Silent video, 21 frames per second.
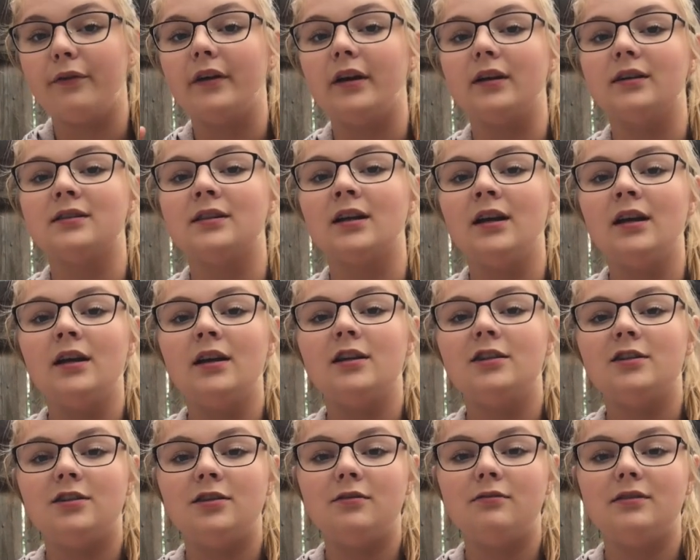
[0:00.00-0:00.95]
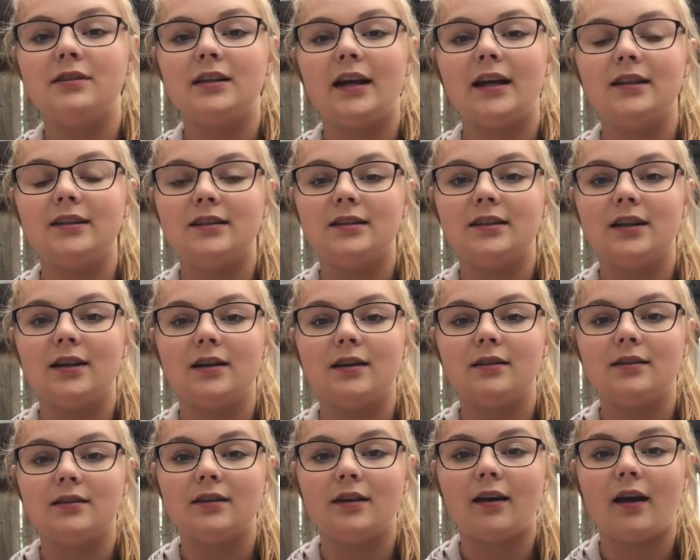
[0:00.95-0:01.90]
There's two sites.
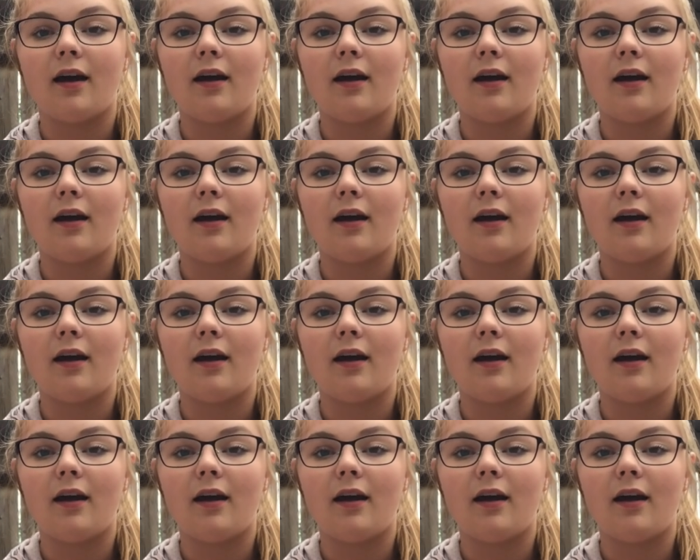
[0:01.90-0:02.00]
There's